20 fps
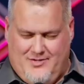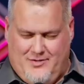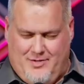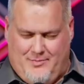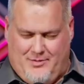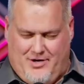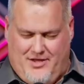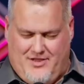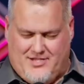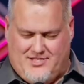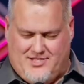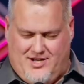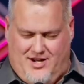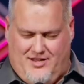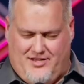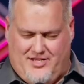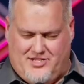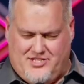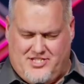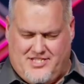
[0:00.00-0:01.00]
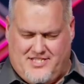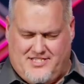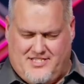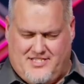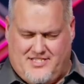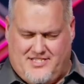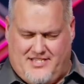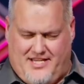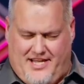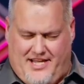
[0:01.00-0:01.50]
we pray this all in
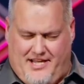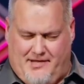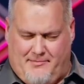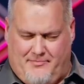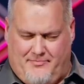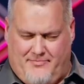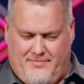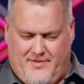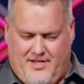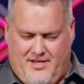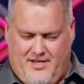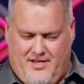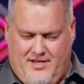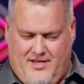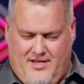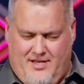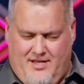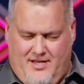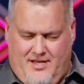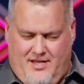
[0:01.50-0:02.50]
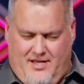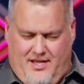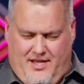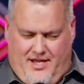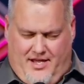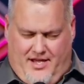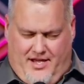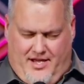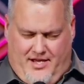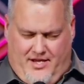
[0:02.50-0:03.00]
Jesus' name.
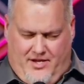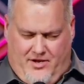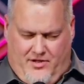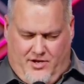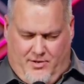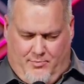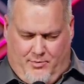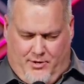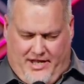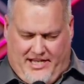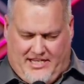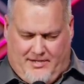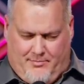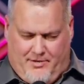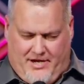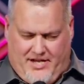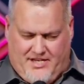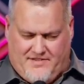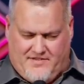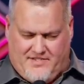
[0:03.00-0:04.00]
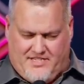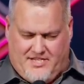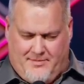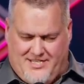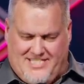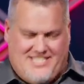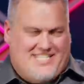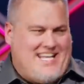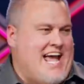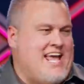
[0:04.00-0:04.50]
Another prayer like to pray is for
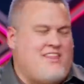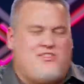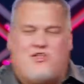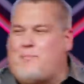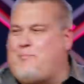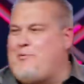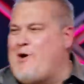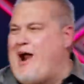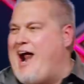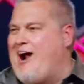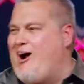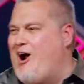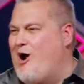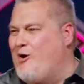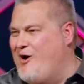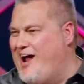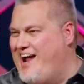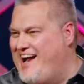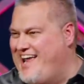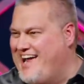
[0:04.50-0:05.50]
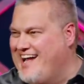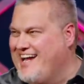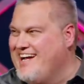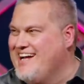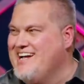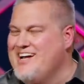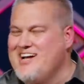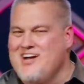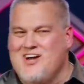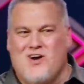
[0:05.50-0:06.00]
Timmy. Just end the prayer
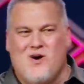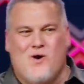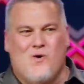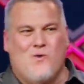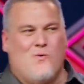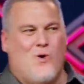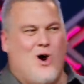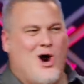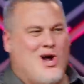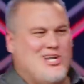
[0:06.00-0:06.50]
already!